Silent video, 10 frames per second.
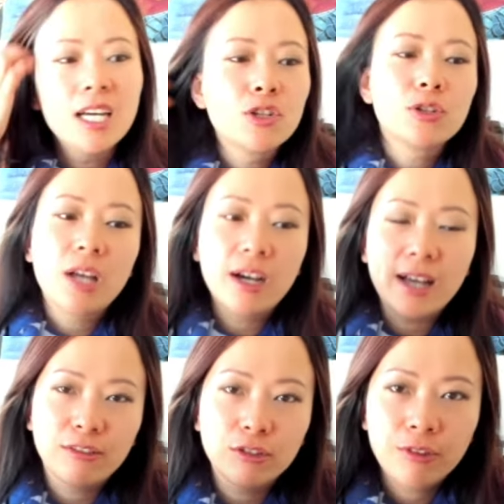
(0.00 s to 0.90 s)
to not
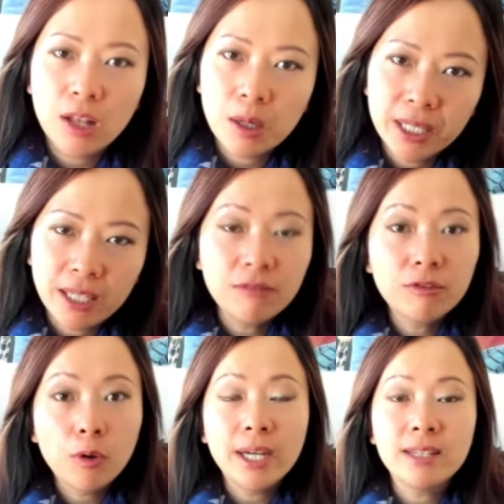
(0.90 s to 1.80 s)
have to follow up an
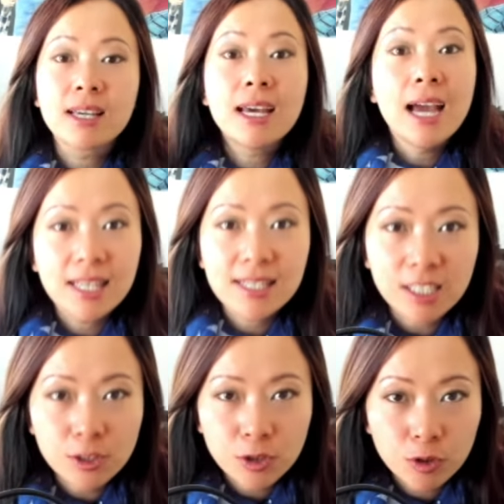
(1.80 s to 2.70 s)
invoice and then
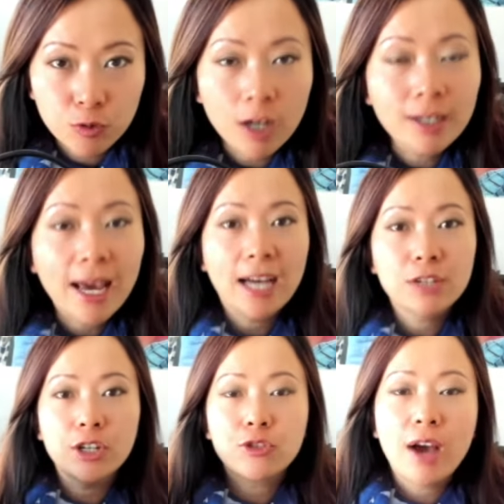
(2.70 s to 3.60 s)
send it to the wrong
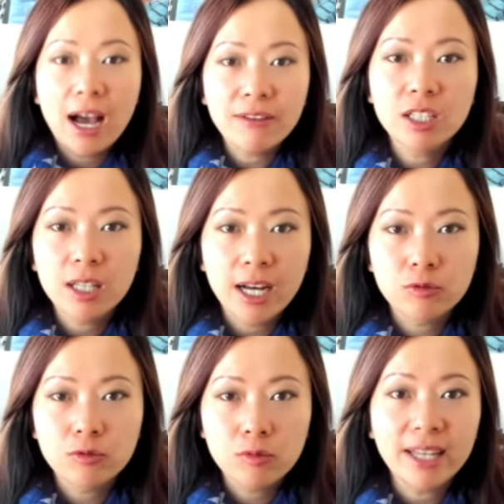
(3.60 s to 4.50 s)
address. You have the
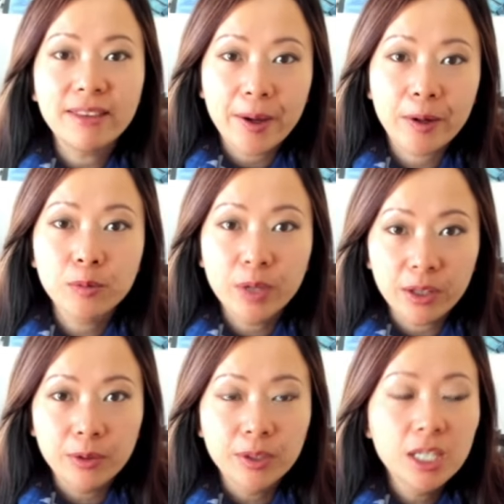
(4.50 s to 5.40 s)
client right there with
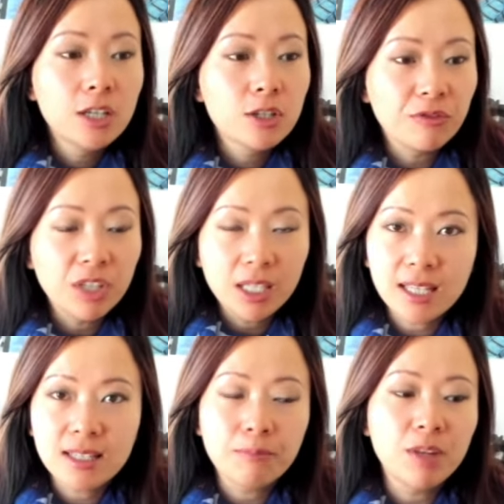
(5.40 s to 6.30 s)
you. So if you
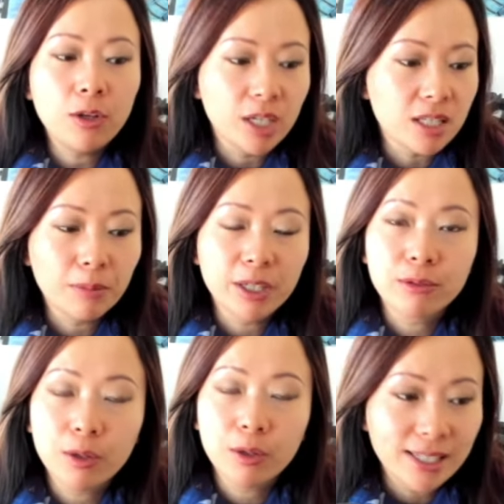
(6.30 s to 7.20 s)
need something, you can simply
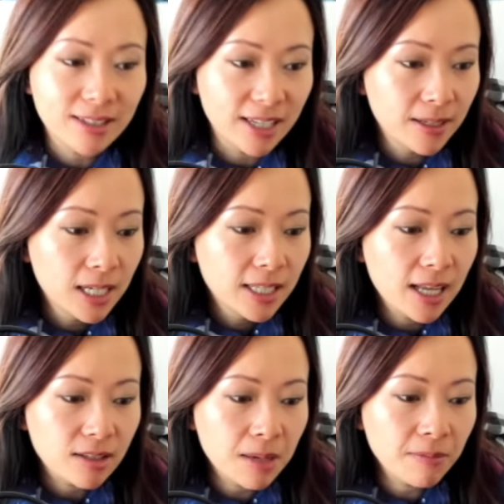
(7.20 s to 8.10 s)
request it.
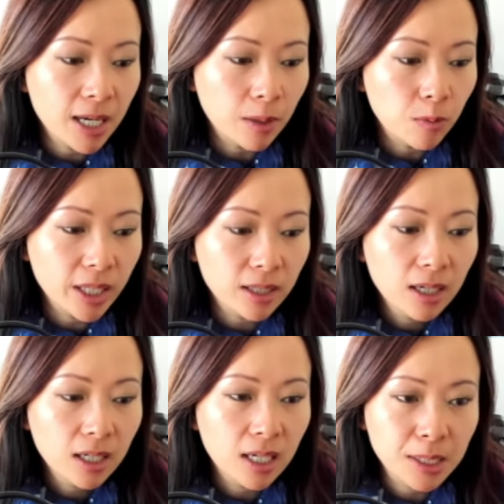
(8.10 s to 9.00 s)
Now, same thing with
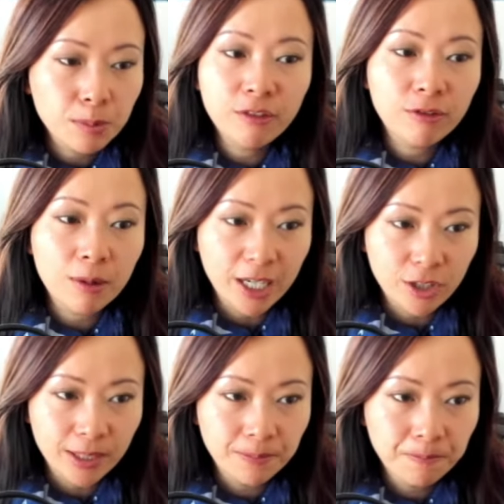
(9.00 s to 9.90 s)
customer
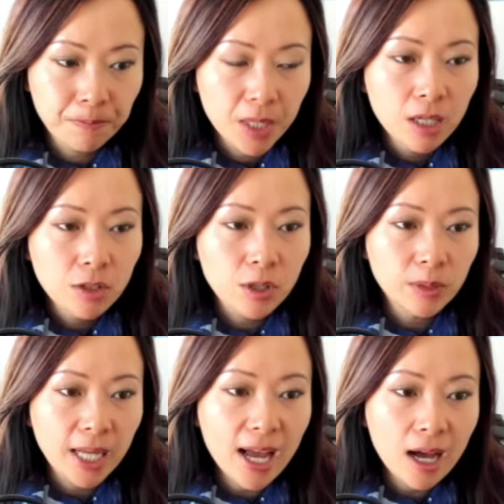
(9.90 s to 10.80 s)
information. So
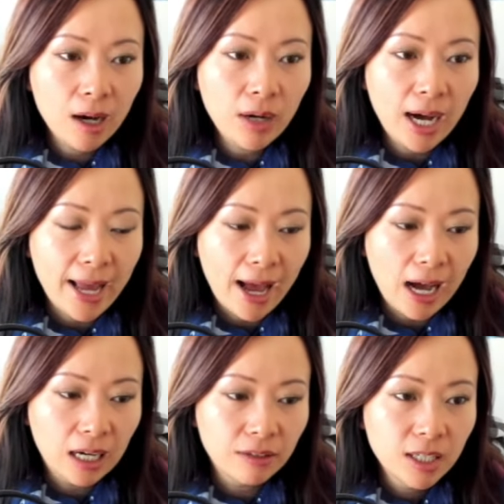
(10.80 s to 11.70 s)
now I
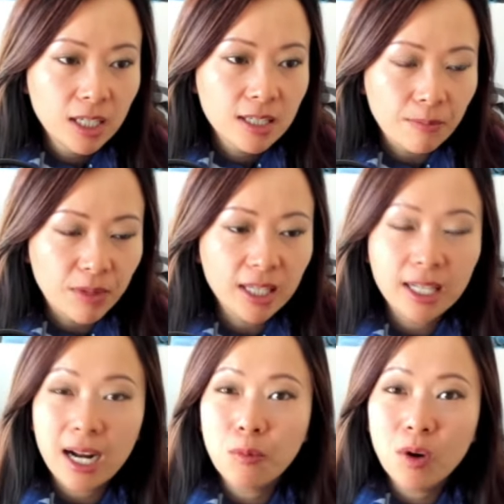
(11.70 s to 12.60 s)
have something
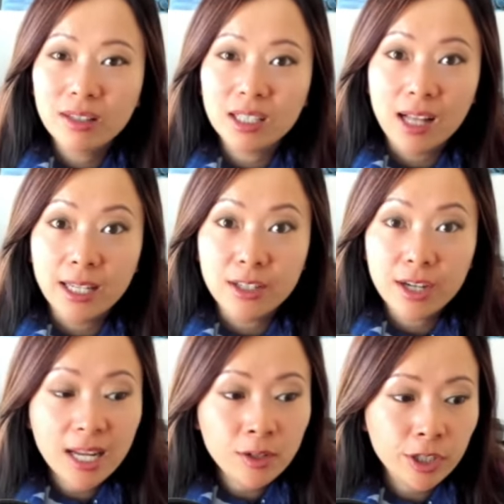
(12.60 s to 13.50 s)
that I want the client
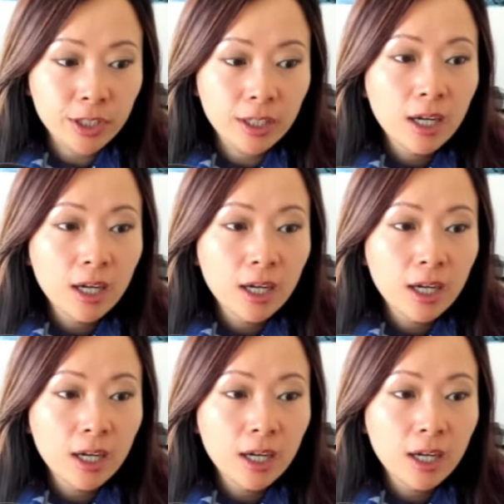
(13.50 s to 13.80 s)
to enter.